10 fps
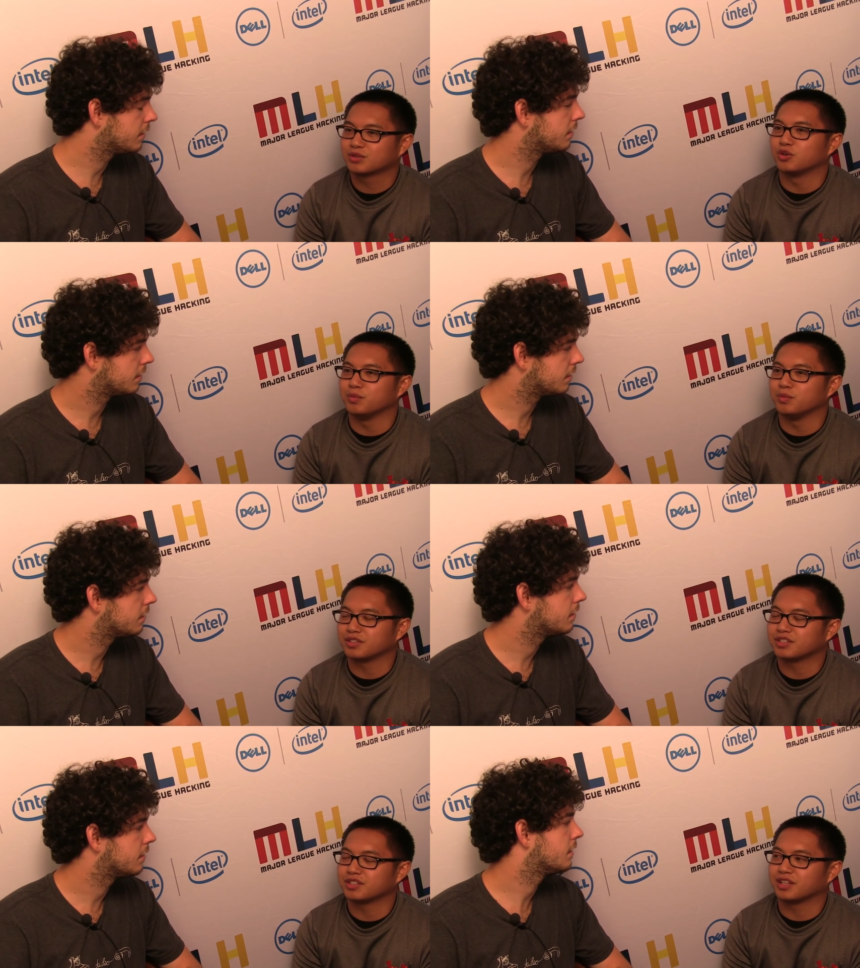Speaker 1: Swarm you can
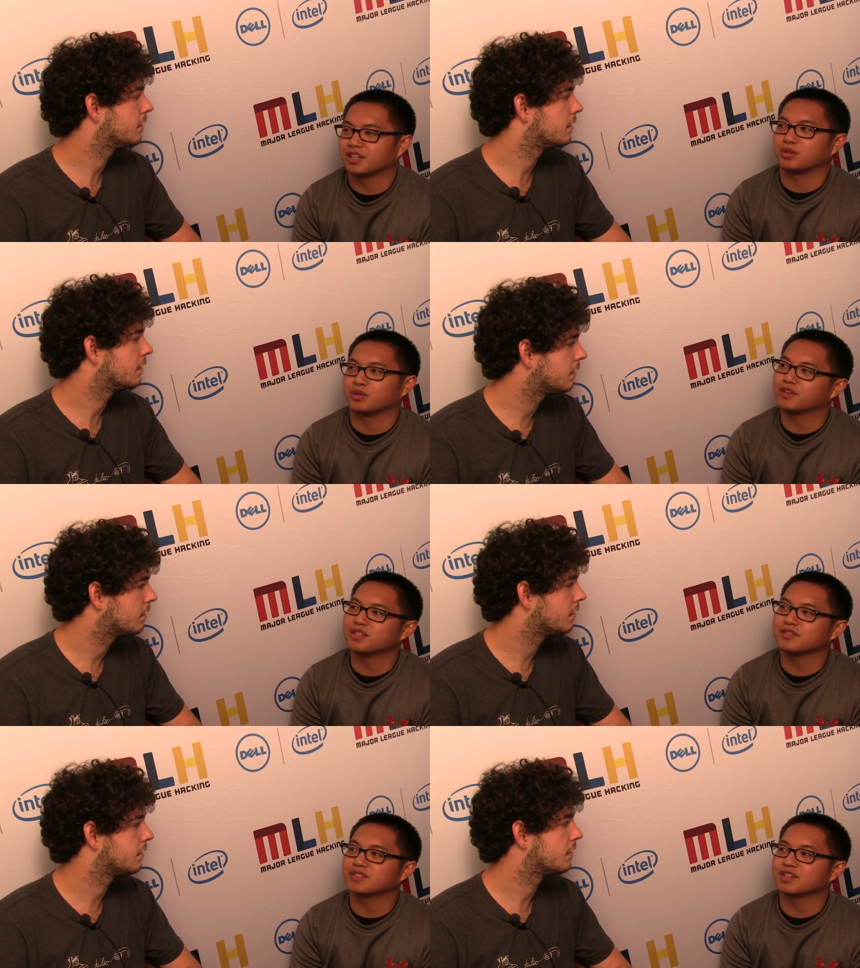see like where your friends
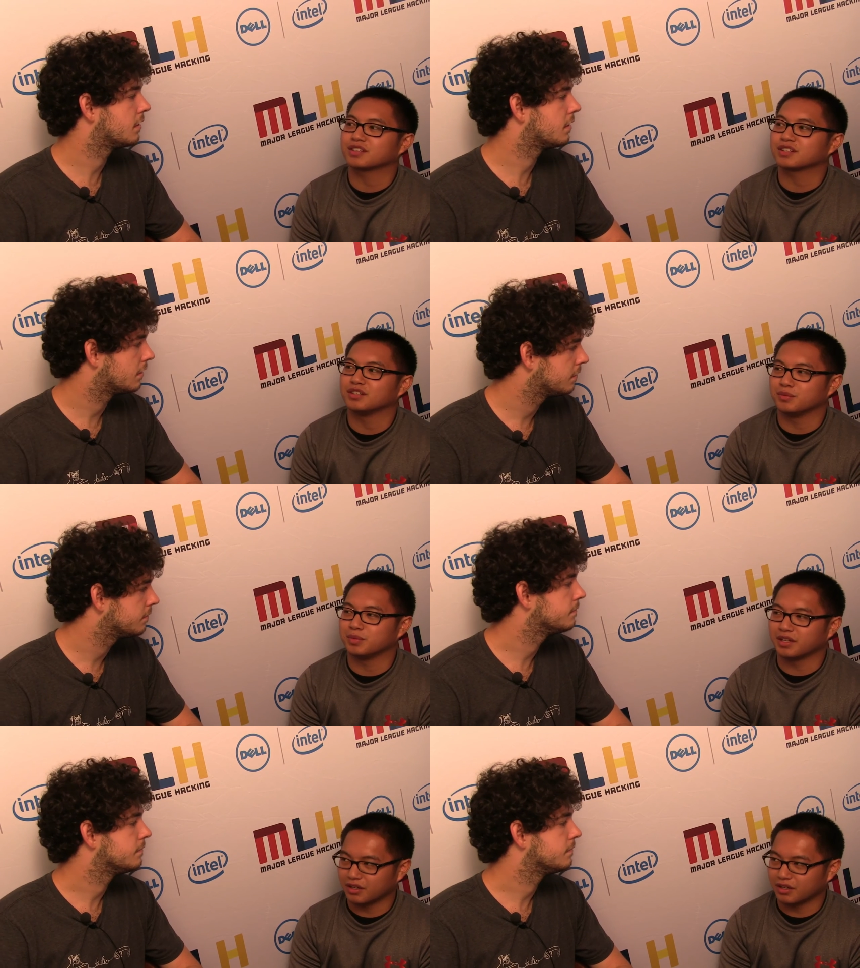have checked in, and you'd be
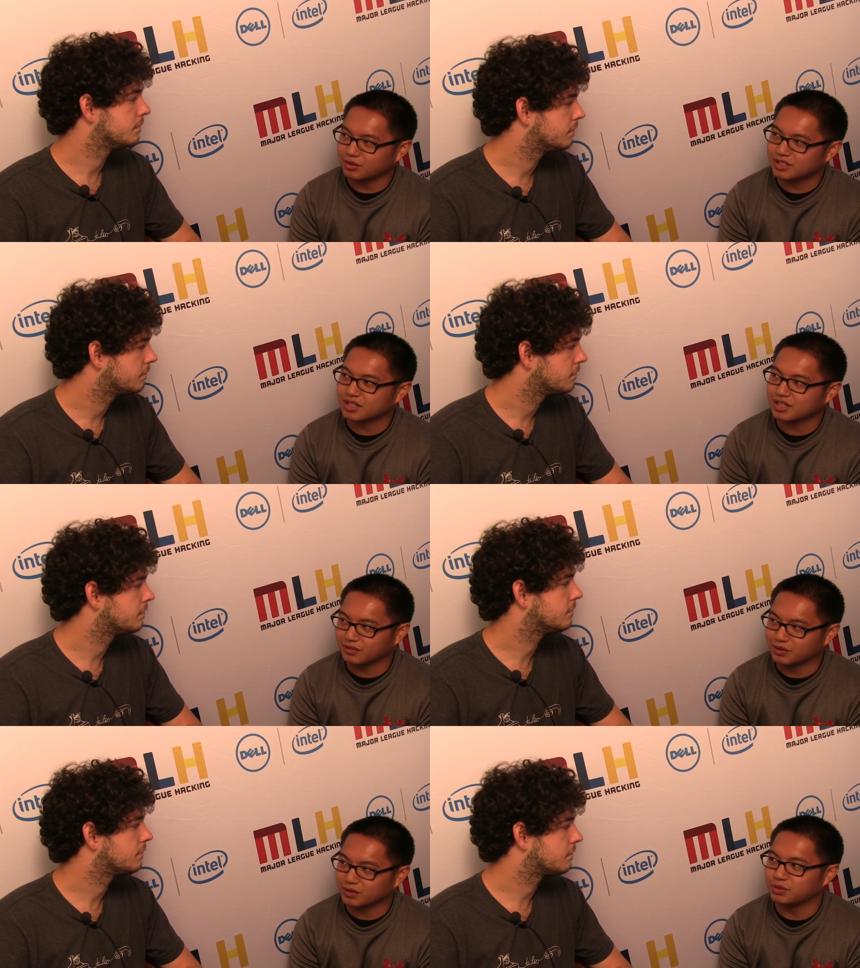like, oh, that's kind of
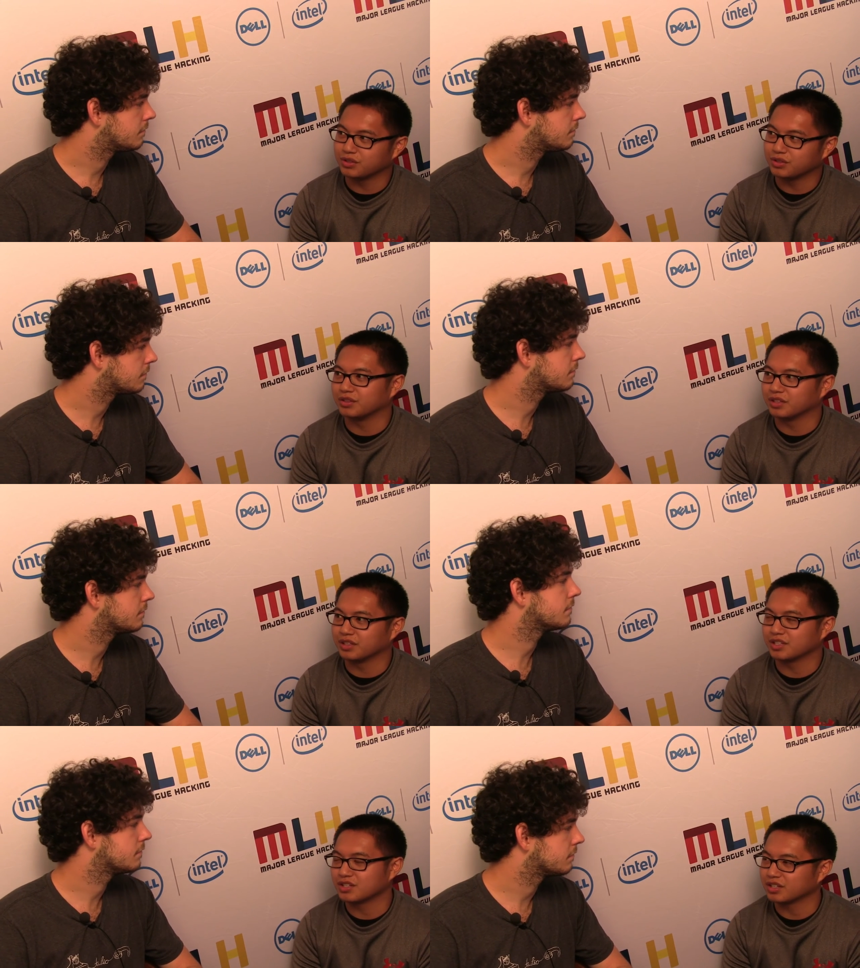cool, you know, like
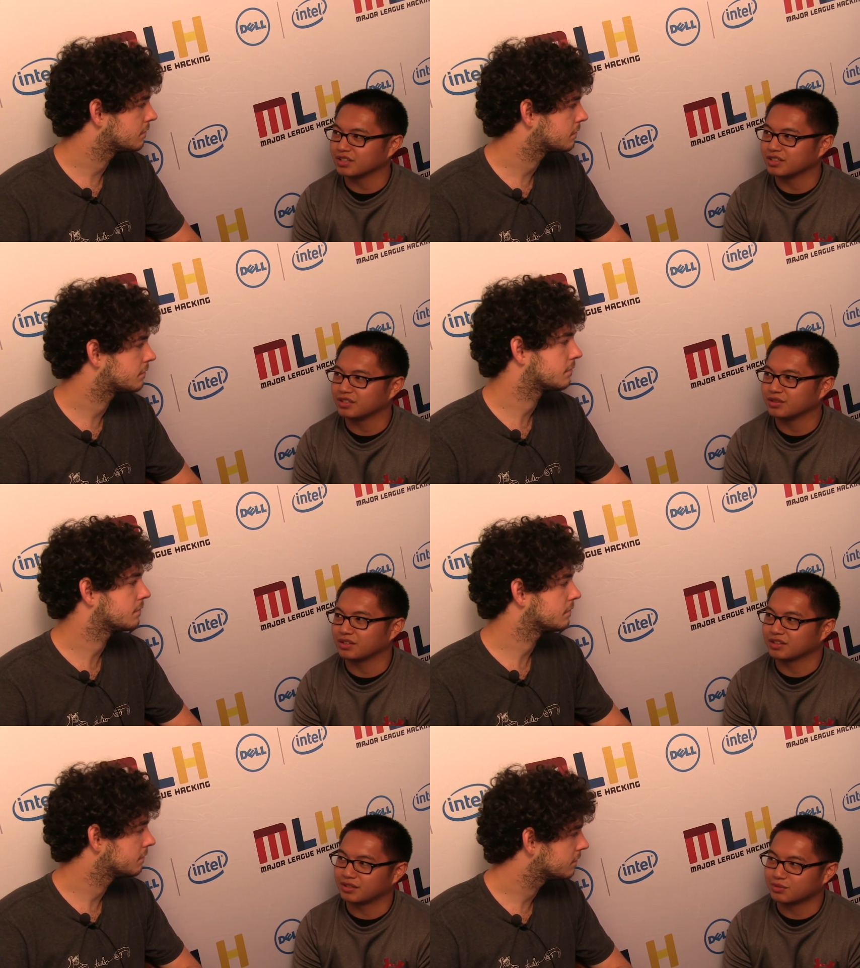they checked in there. they
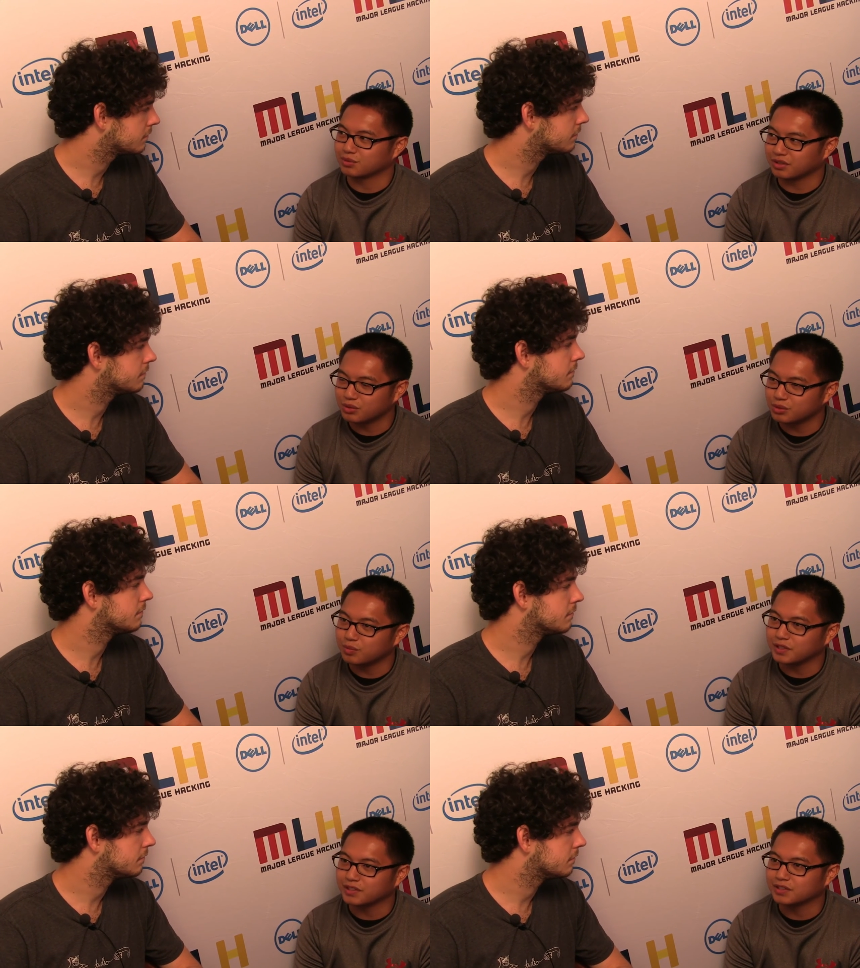thought it was a really cool
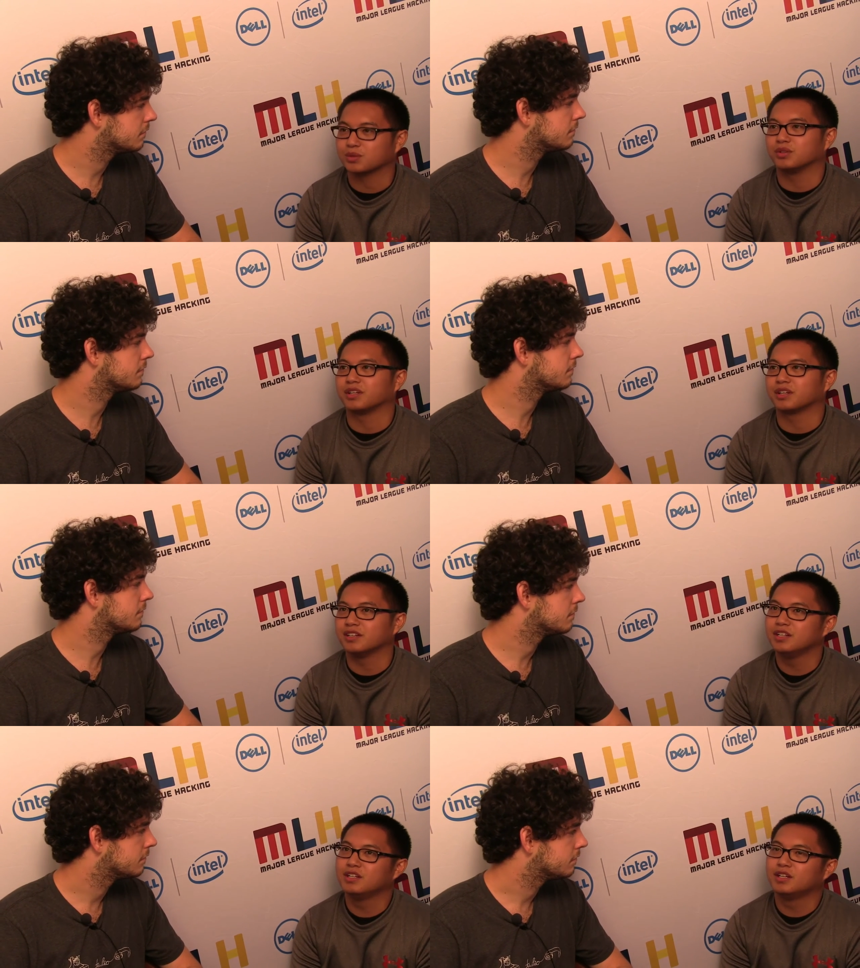place. Or like
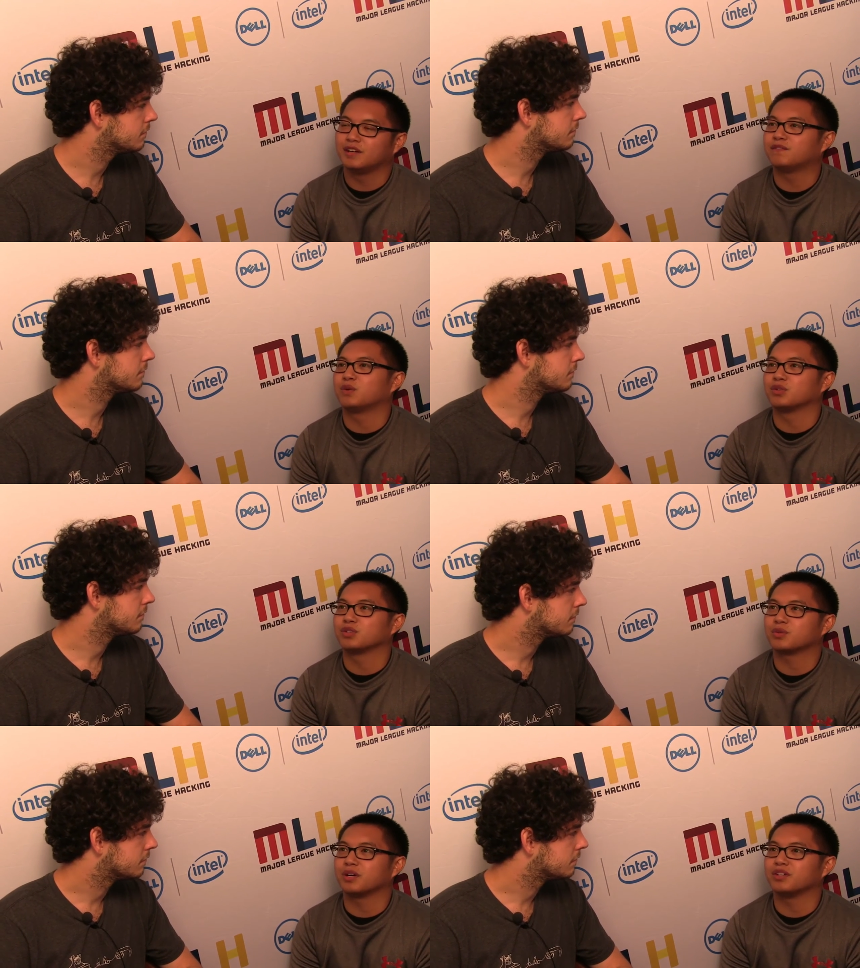on
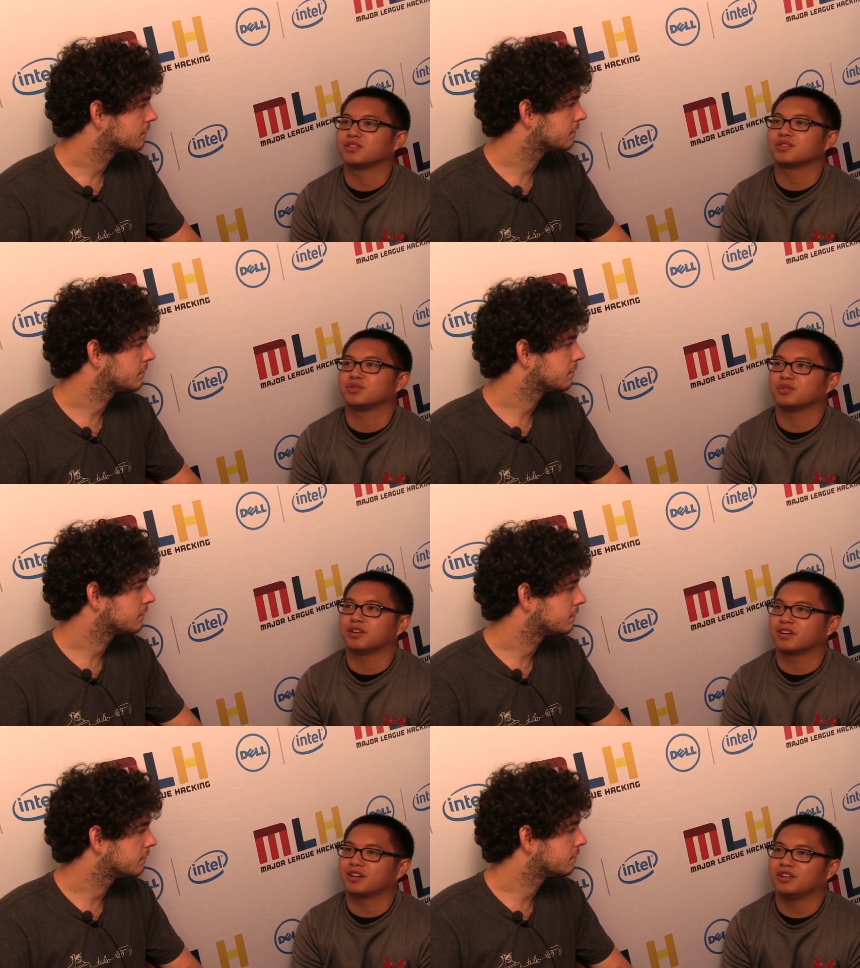Foursquare, it shows you
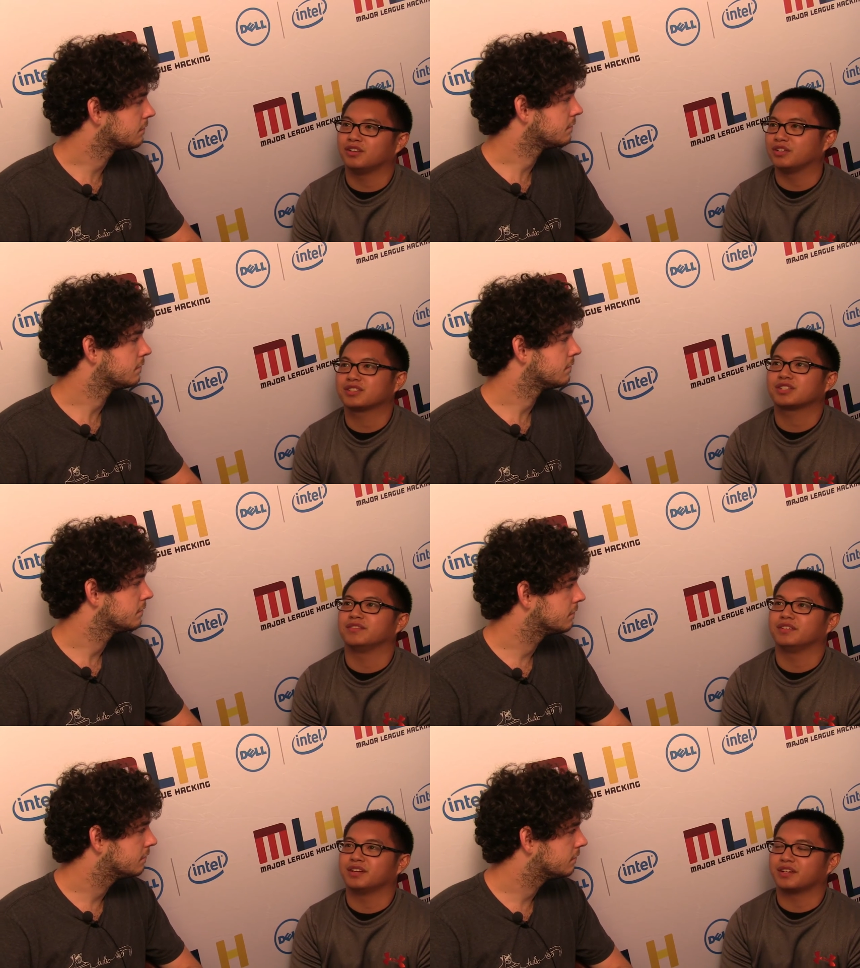like a list of
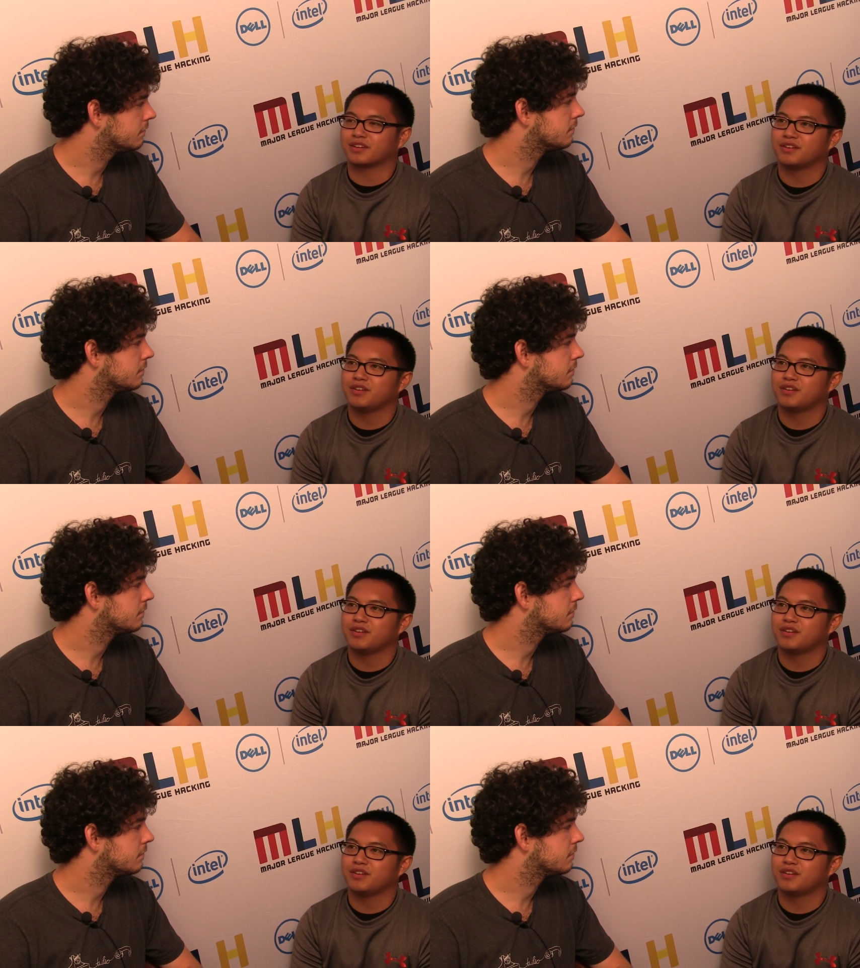like